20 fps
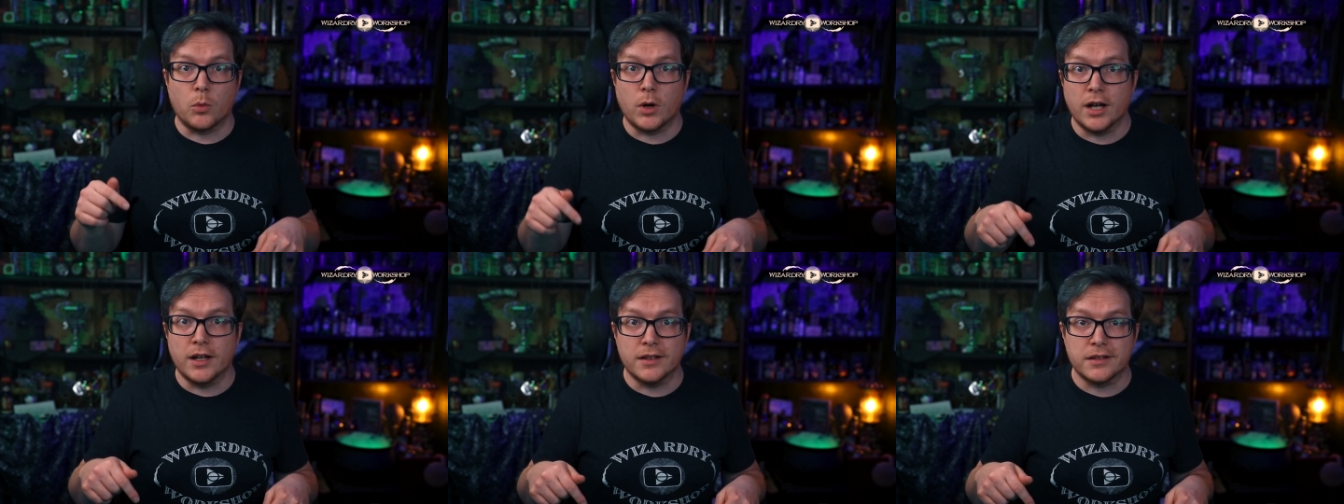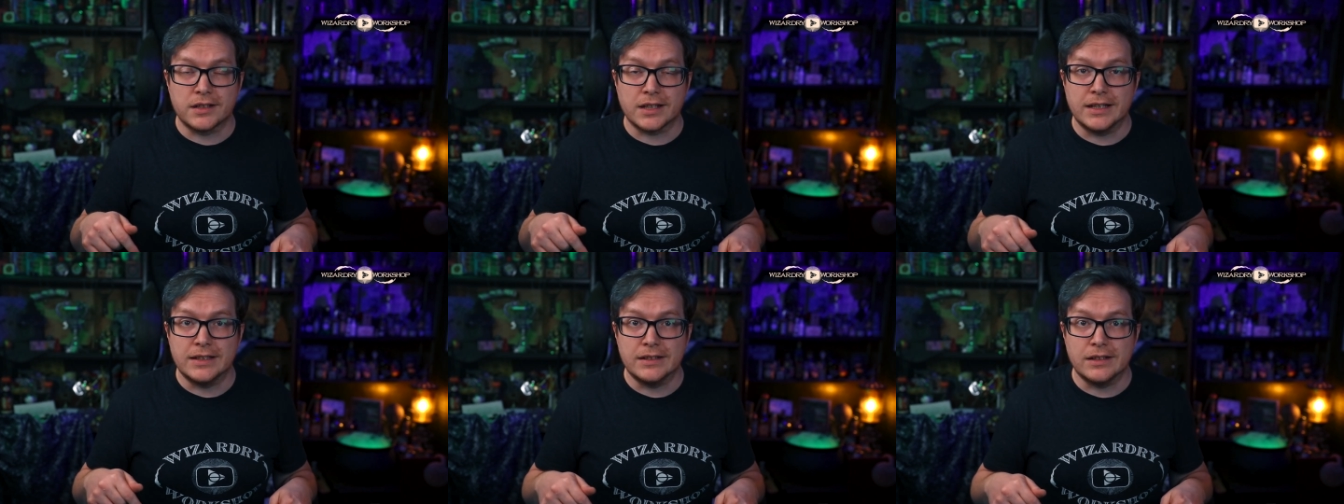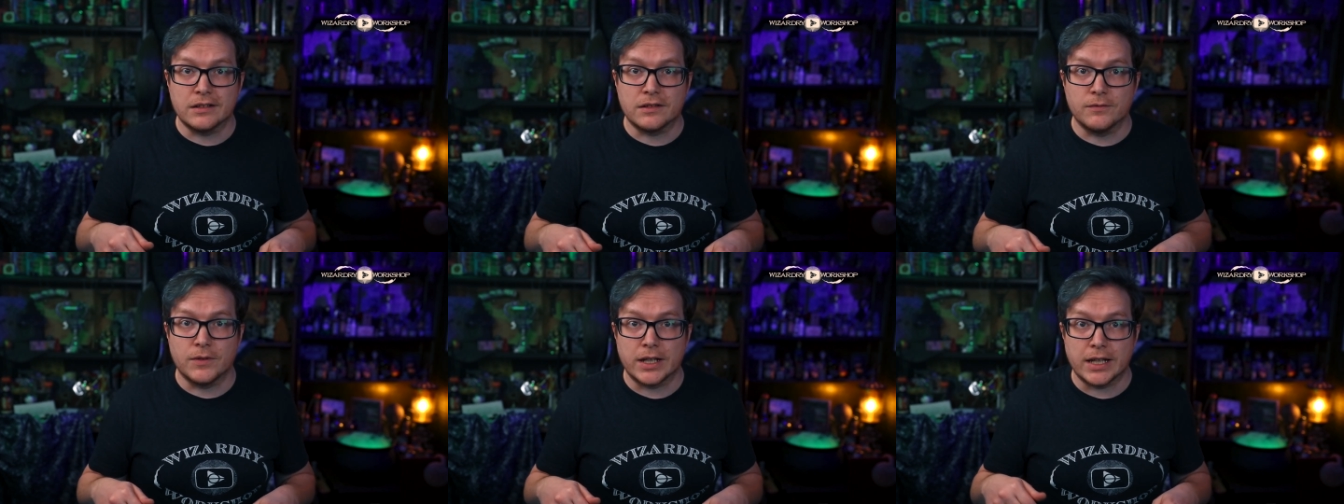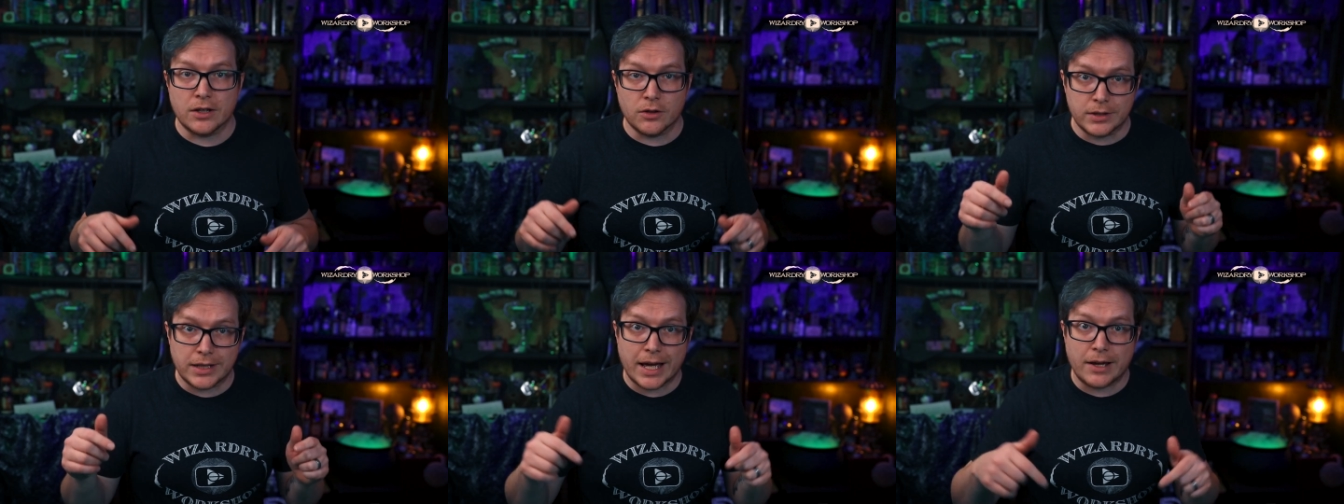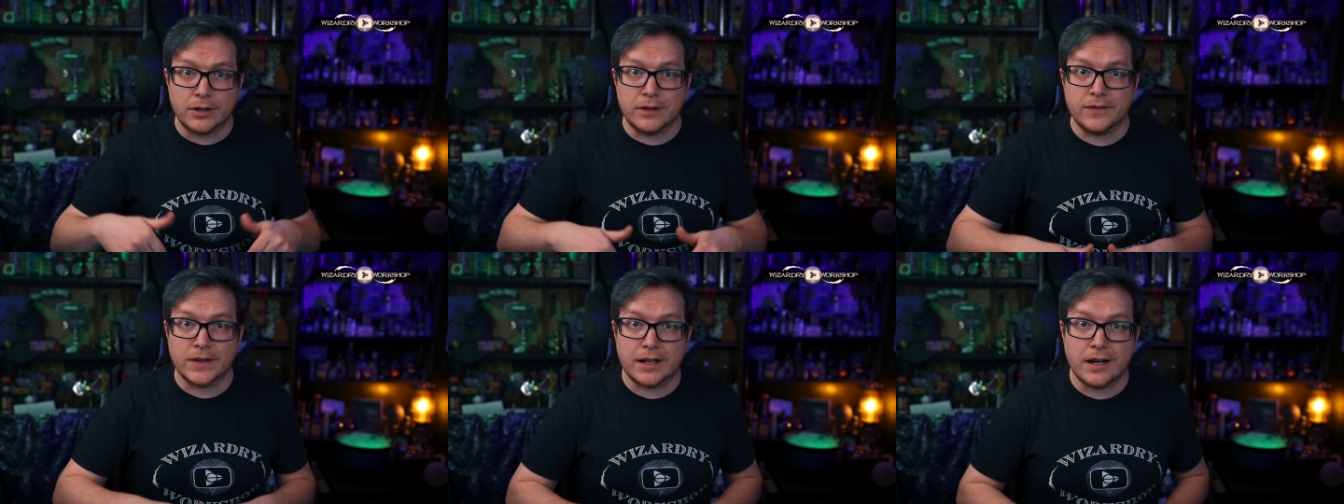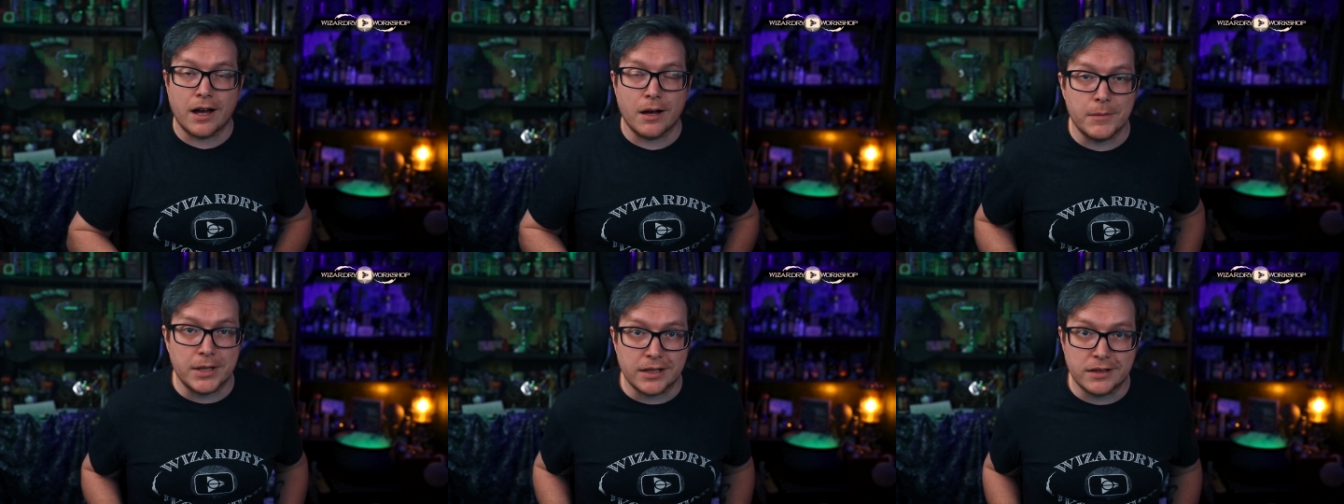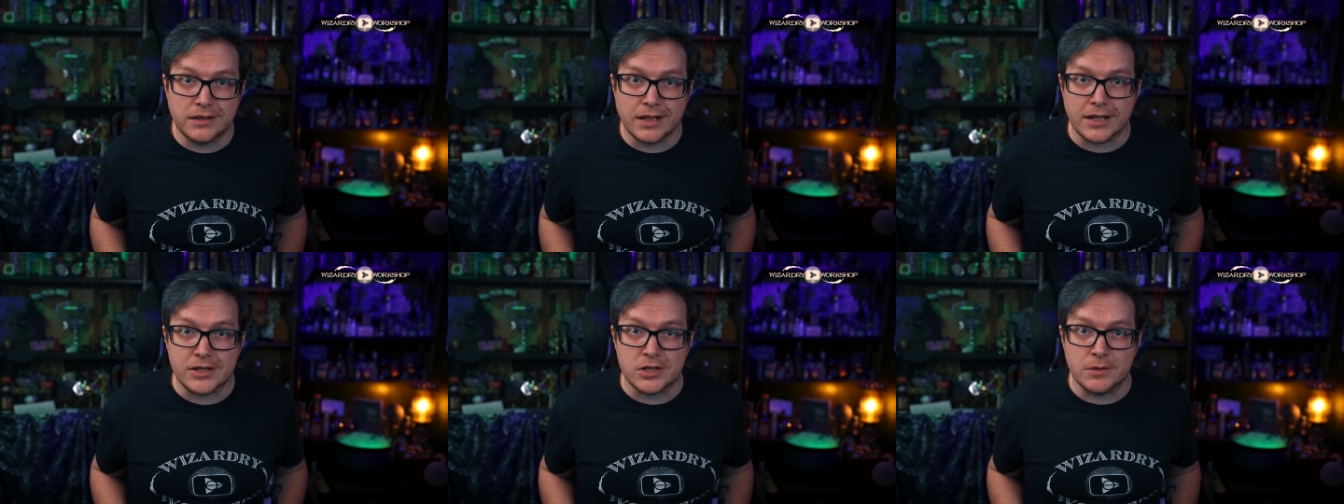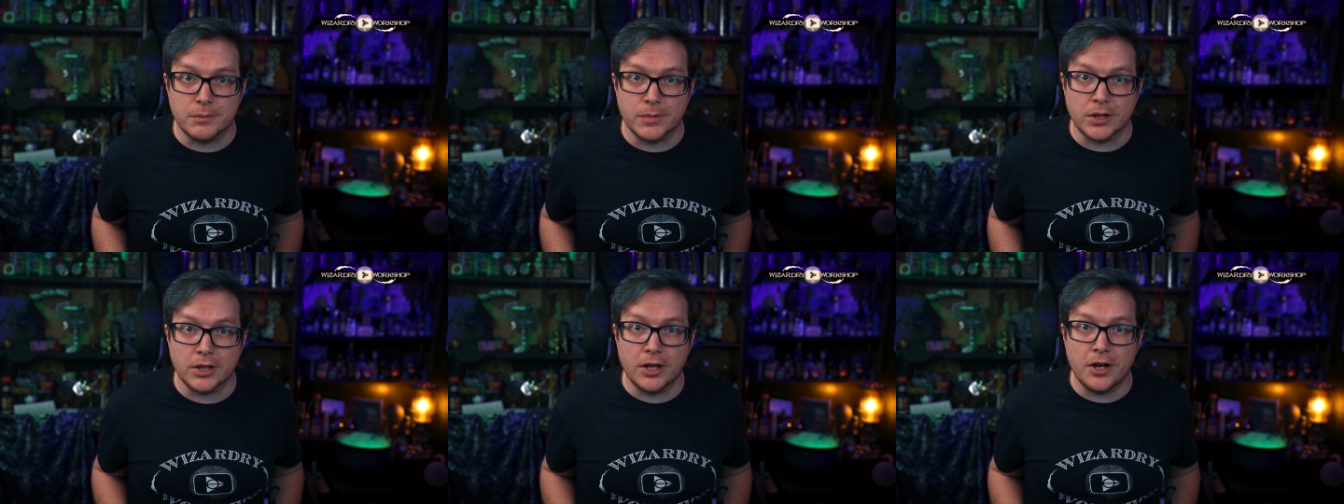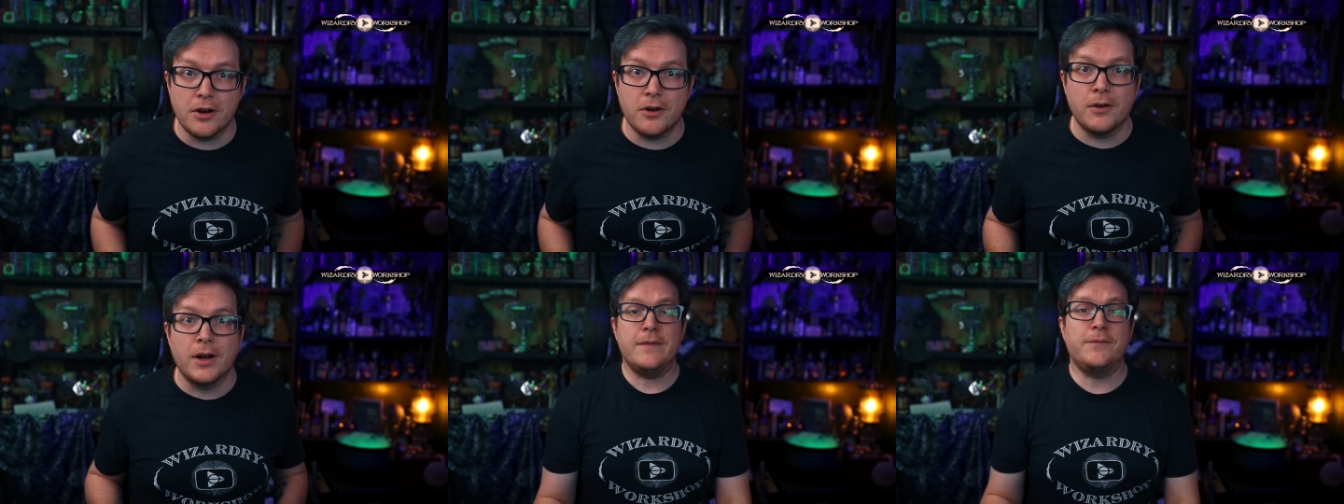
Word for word: was in this video down in the comments section below.